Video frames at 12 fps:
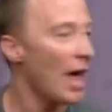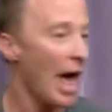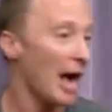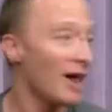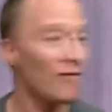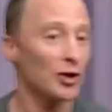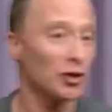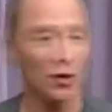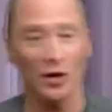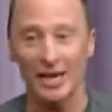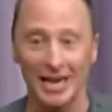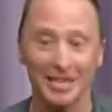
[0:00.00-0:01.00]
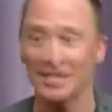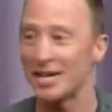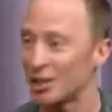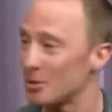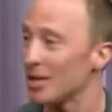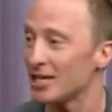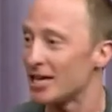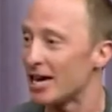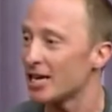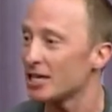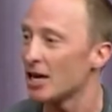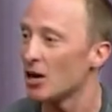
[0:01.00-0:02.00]
And everyone's talking internet,
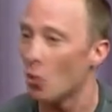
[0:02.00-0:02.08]
schminternet.